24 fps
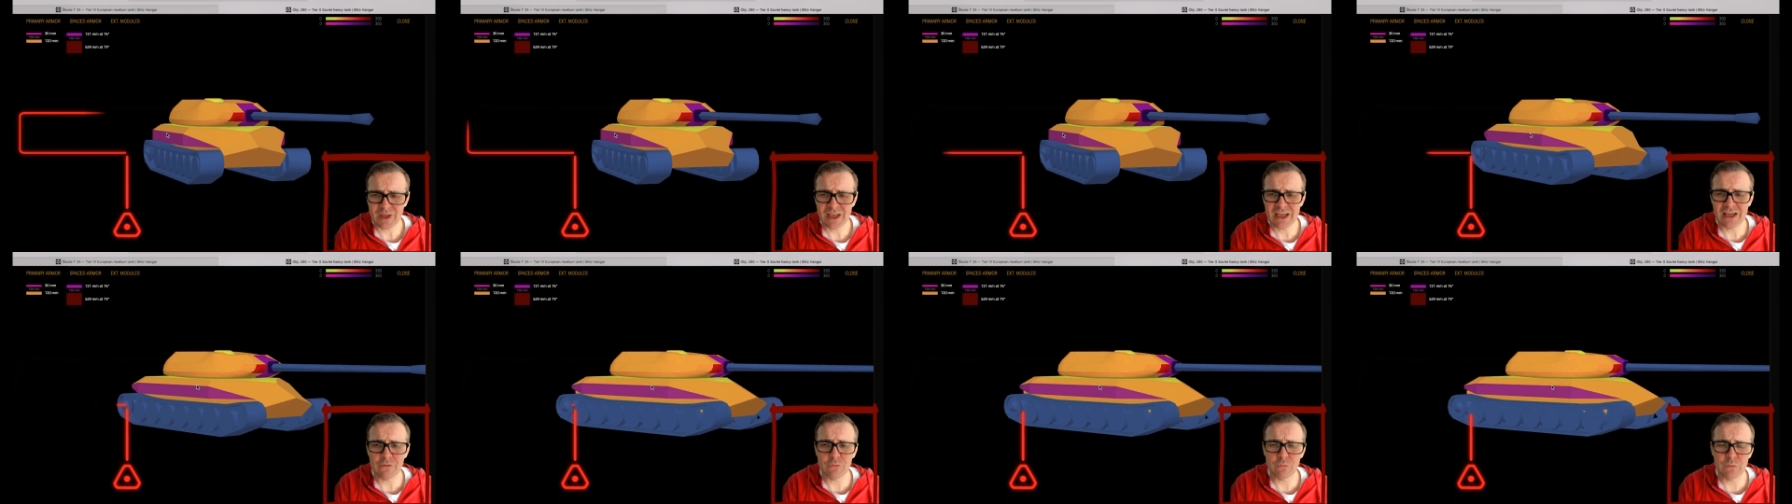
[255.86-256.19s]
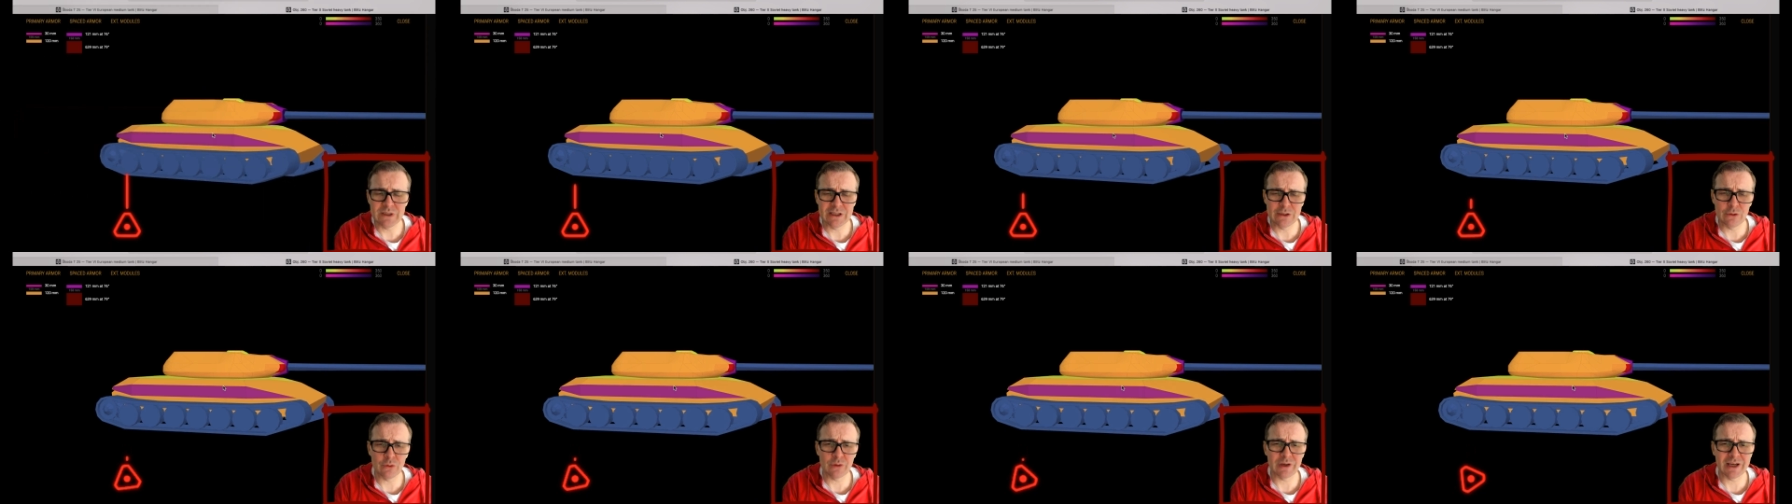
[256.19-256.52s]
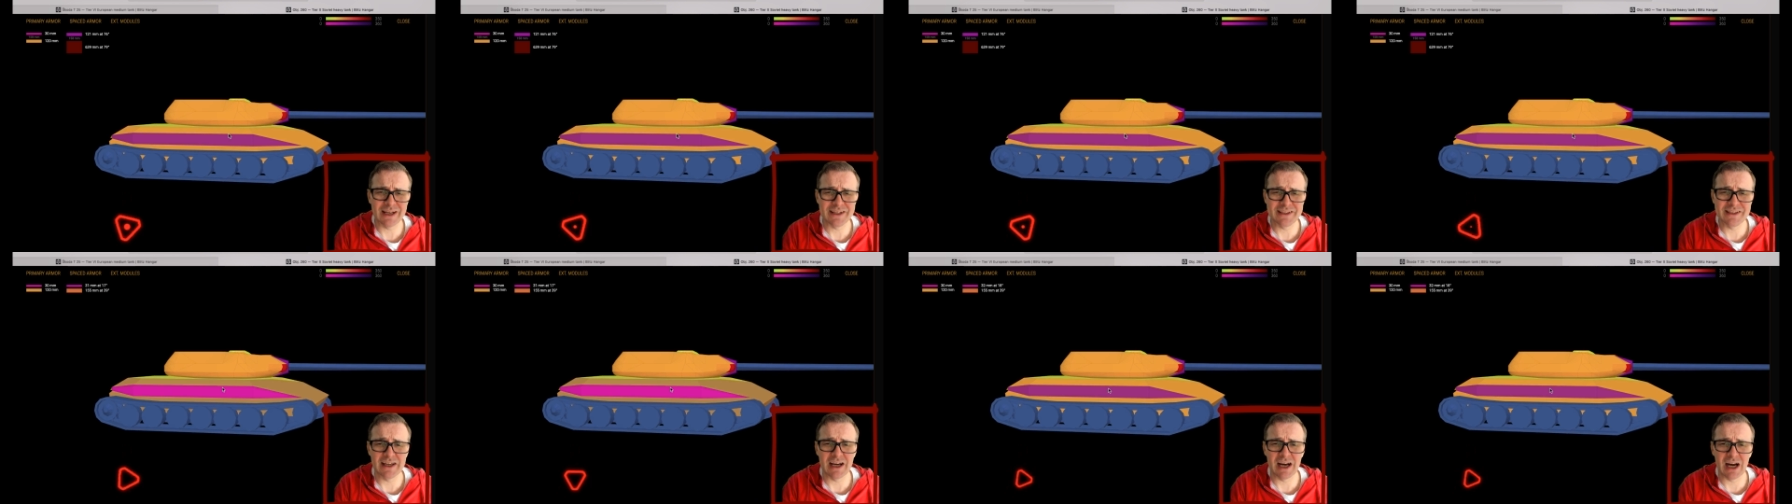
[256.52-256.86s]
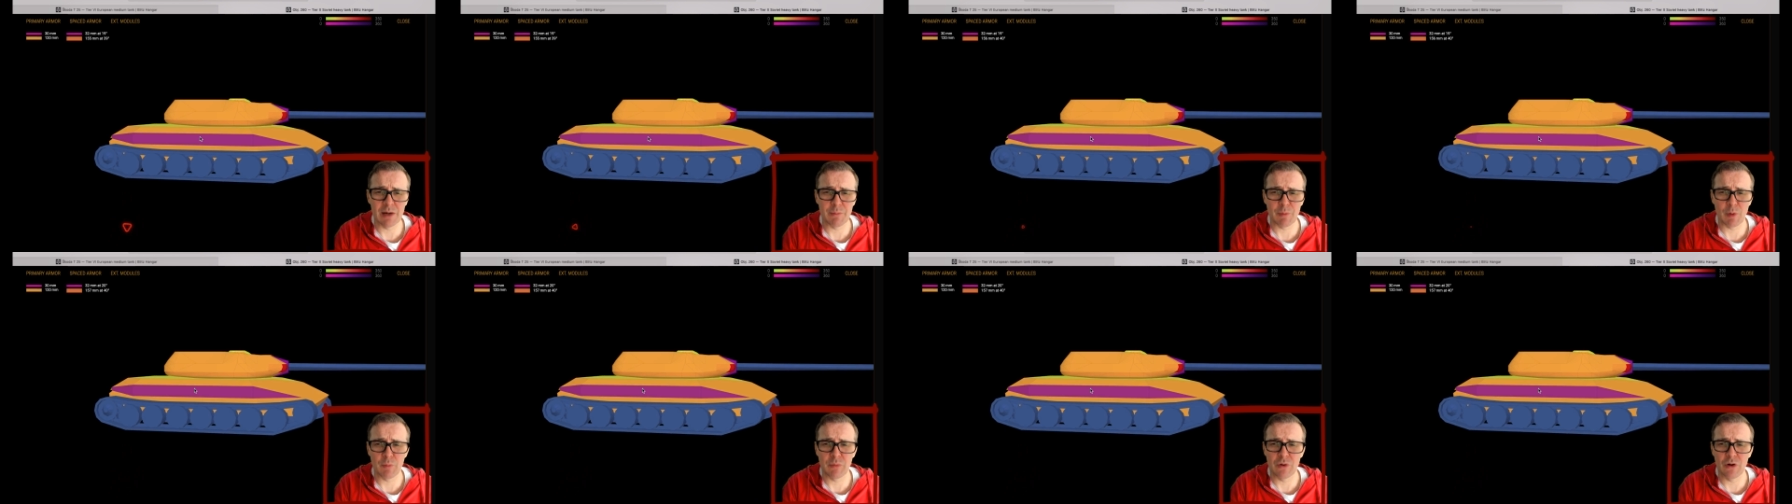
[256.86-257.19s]
If we look at the
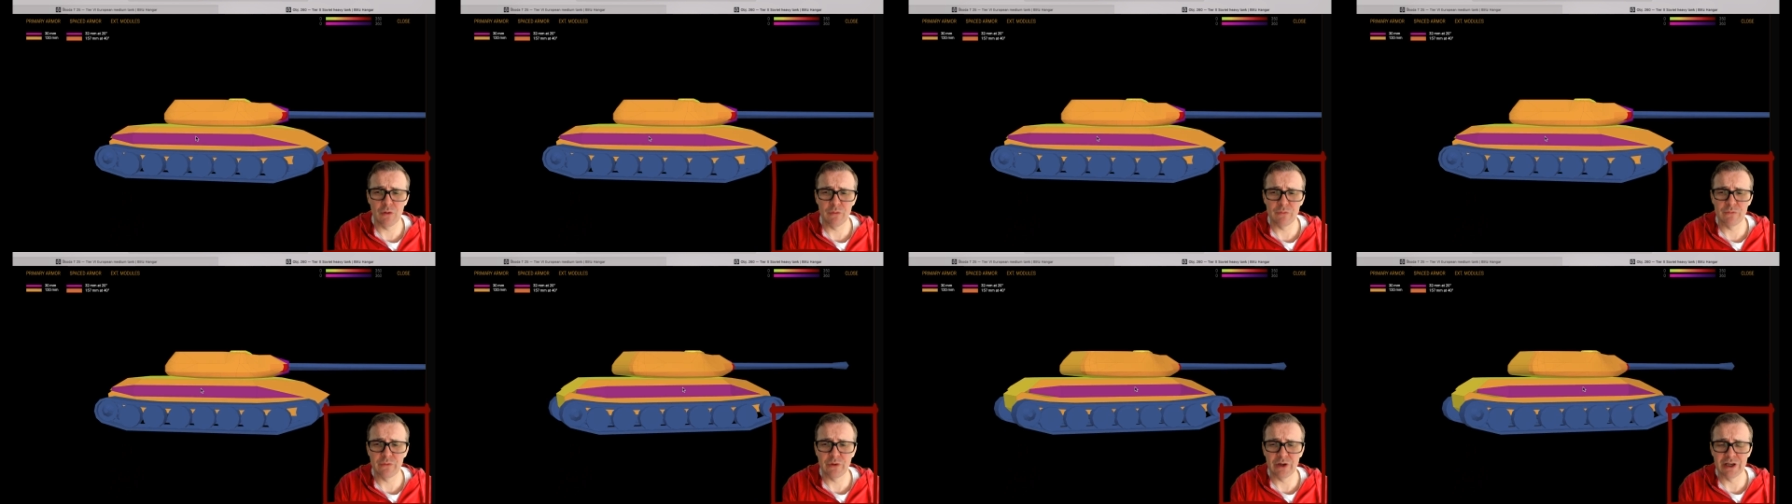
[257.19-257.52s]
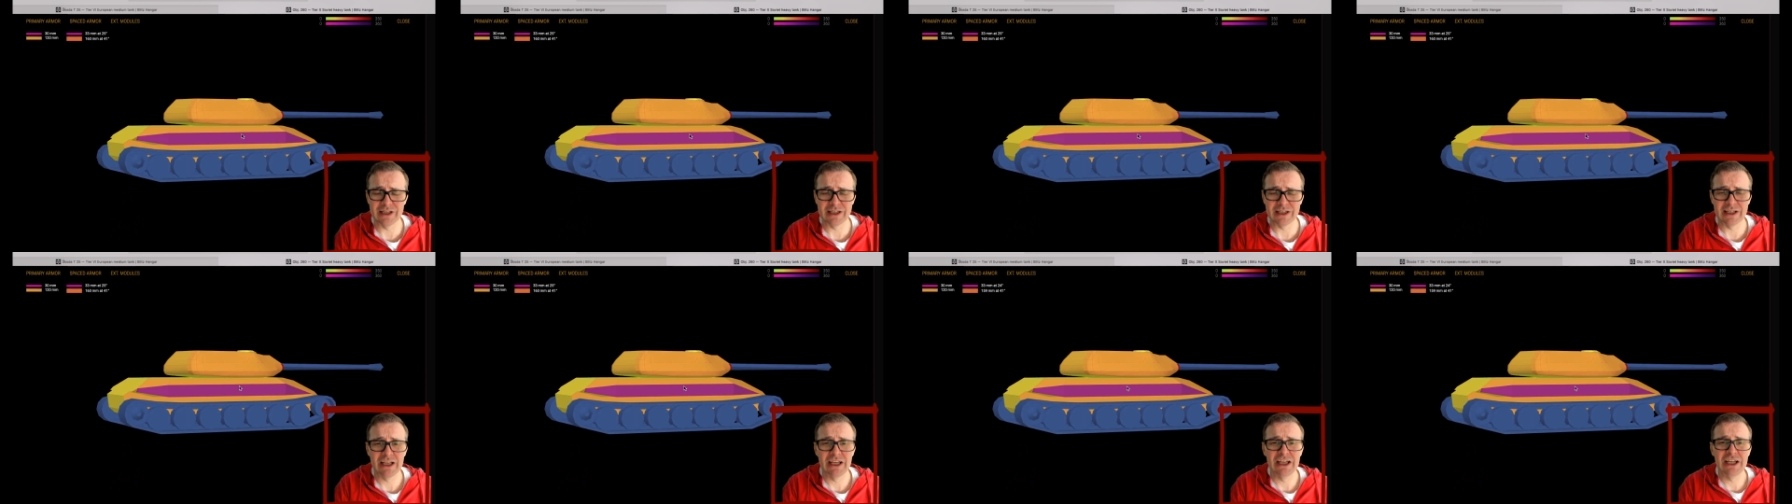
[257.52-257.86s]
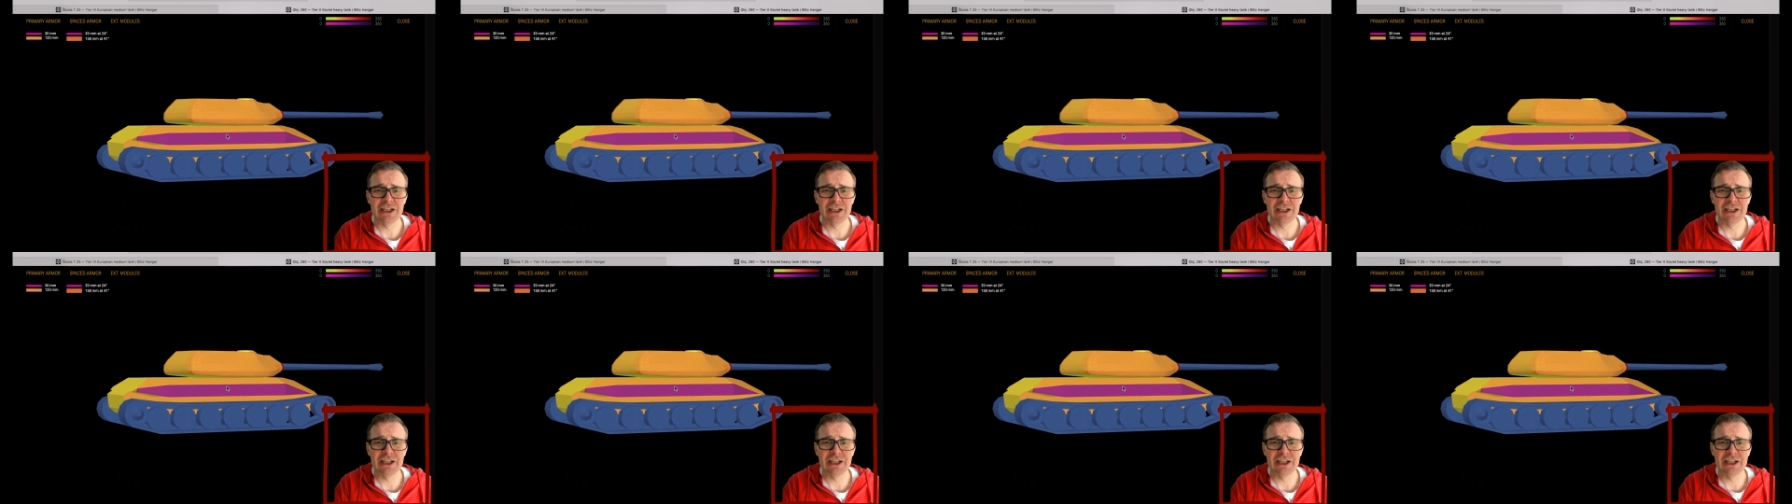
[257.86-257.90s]
armor profile,